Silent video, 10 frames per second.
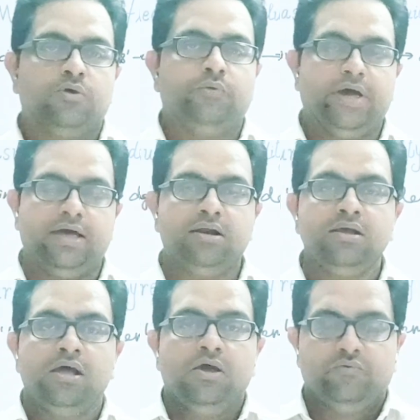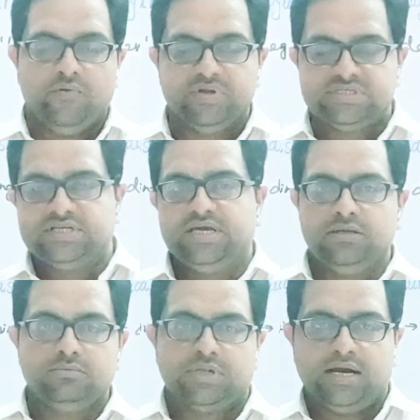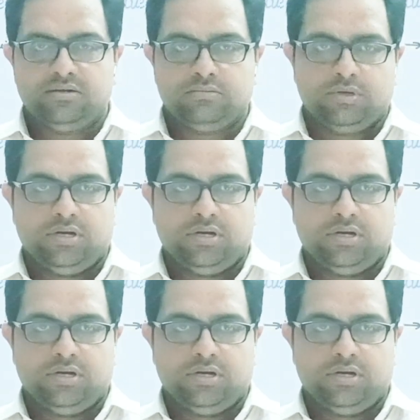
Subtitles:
where we will see that